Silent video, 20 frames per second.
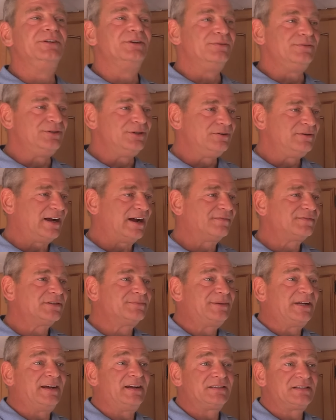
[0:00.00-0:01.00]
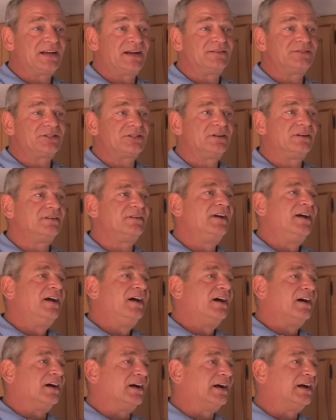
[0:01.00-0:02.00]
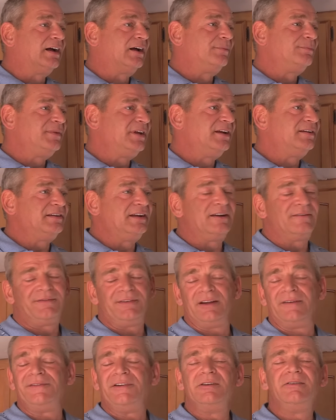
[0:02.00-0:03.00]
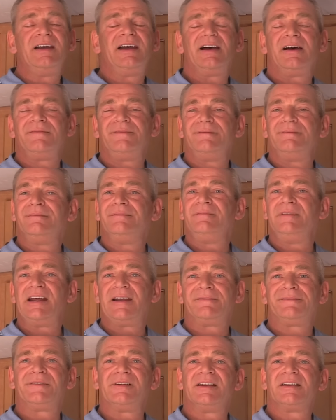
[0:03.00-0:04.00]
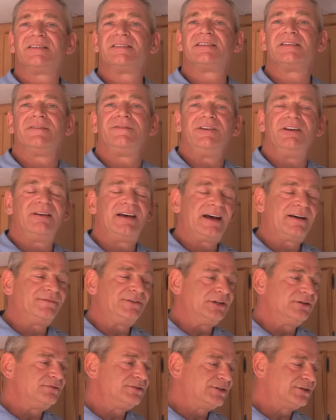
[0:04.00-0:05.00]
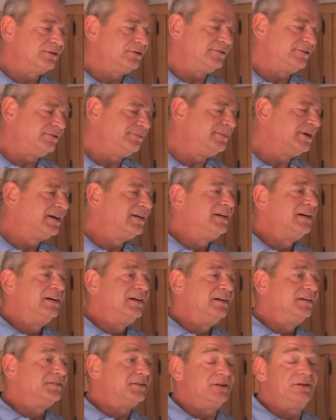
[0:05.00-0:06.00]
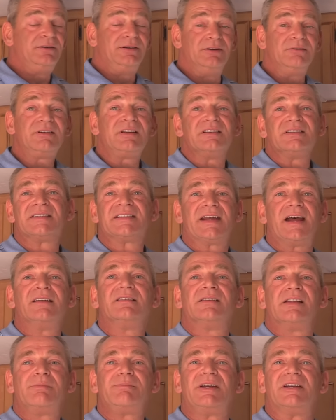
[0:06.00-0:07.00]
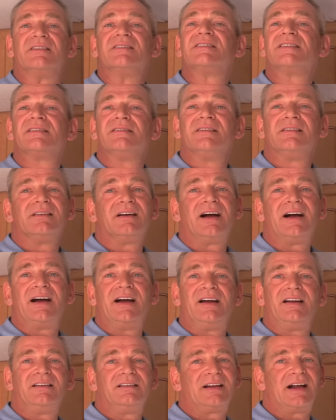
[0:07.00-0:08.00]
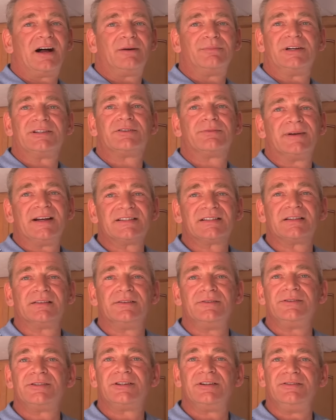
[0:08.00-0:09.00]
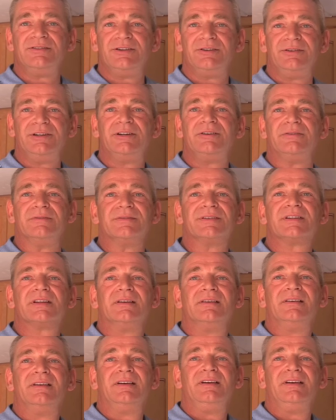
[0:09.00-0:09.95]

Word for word: You do have to pay attention. Um, if, if you have Netflix, if you have YouTube, you, you can set limits on how much resolution you use.